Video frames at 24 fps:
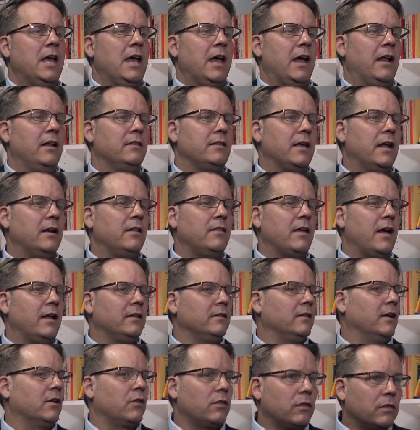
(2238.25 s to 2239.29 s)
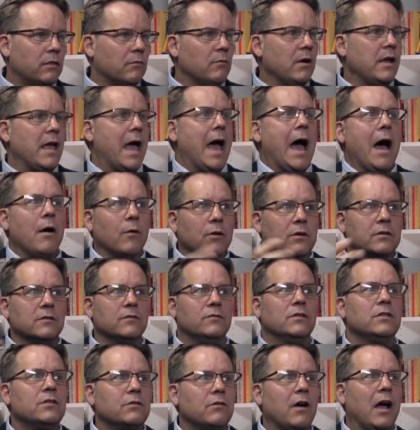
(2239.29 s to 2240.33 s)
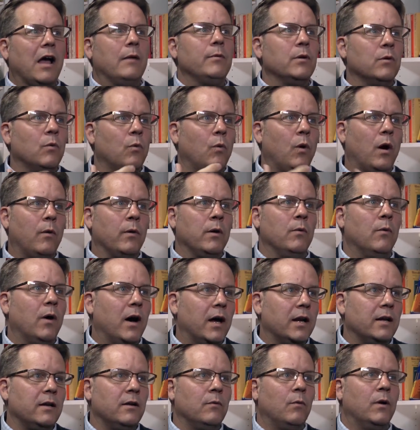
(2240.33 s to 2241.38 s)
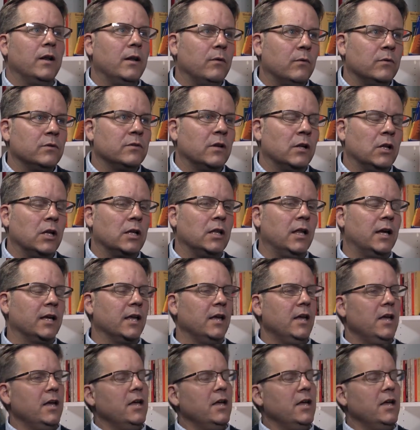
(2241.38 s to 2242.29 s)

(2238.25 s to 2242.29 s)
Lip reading: And at the end of that, like 3 hours of describing what we wanted and what it was going to look like,